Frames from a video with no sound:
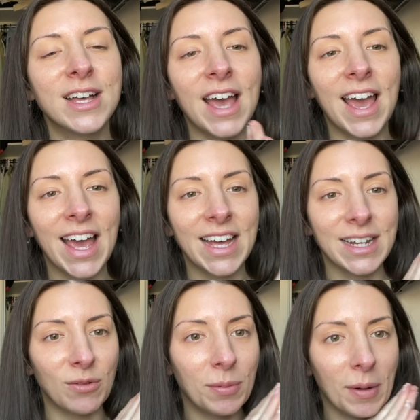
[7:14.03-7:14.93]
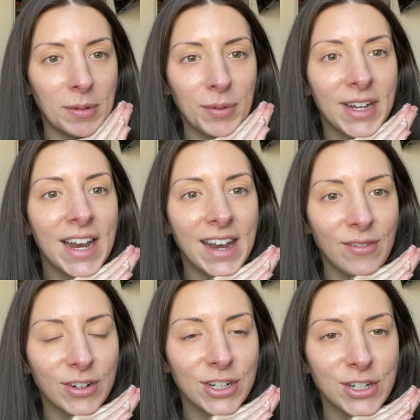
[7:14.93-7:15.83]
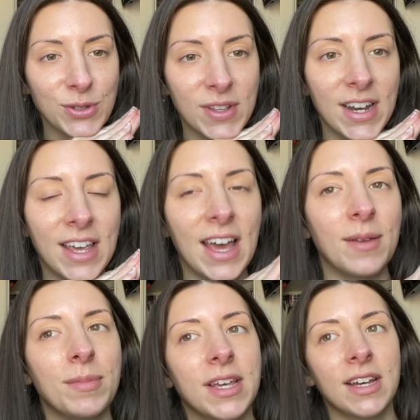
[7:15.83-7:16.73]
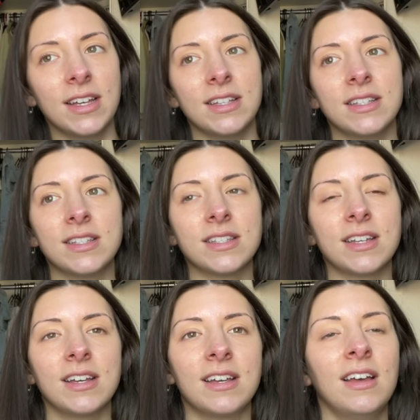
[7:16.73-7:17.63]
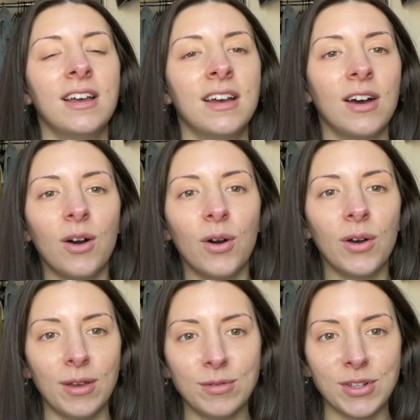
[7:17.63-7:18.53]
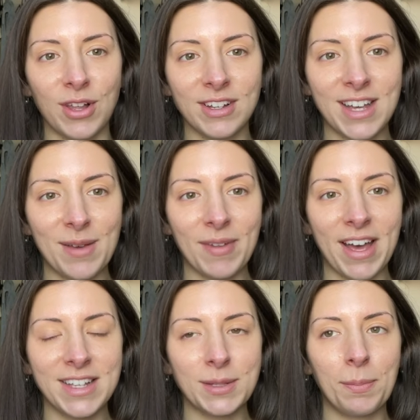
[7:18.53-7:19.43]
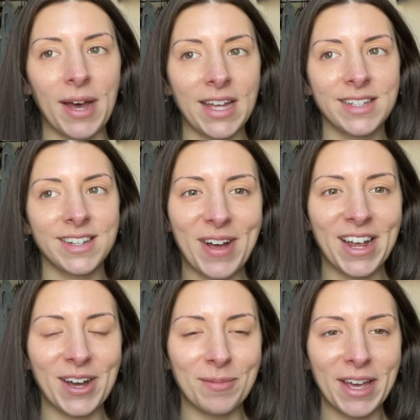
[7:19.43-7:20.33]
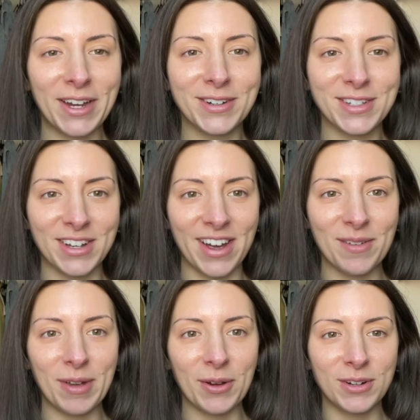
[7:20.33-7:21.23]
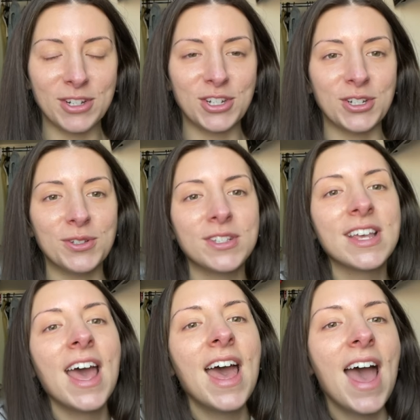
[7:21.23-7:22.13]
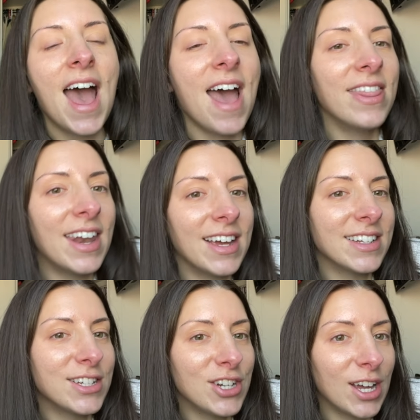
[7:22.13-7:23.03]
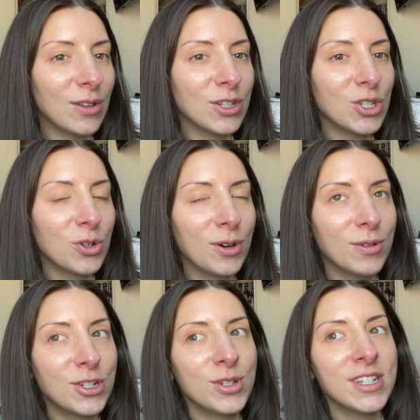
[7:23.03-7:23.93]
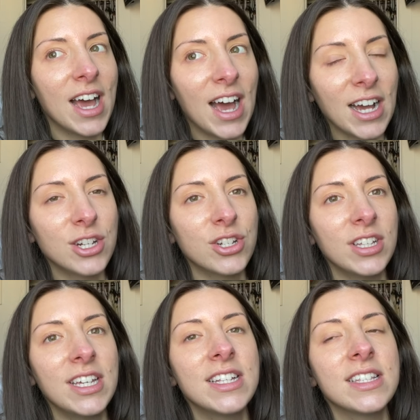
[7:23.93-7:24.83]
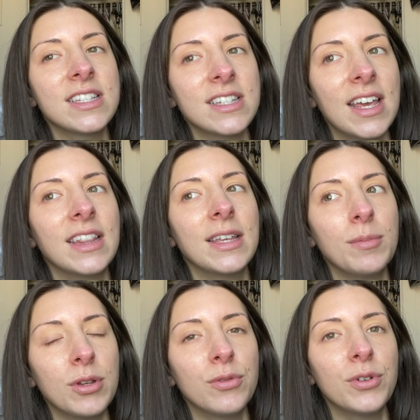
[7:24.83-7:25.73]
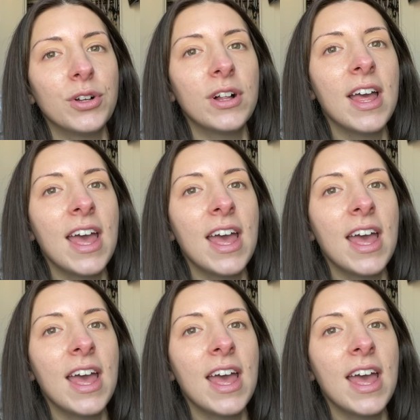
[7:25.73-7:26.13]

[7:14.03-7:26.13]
And I will probably never do that again because oh, it was a long time, guys. But I got my croissant and my orange juice. And then I got to check out the store, which was actually insanely beautiful.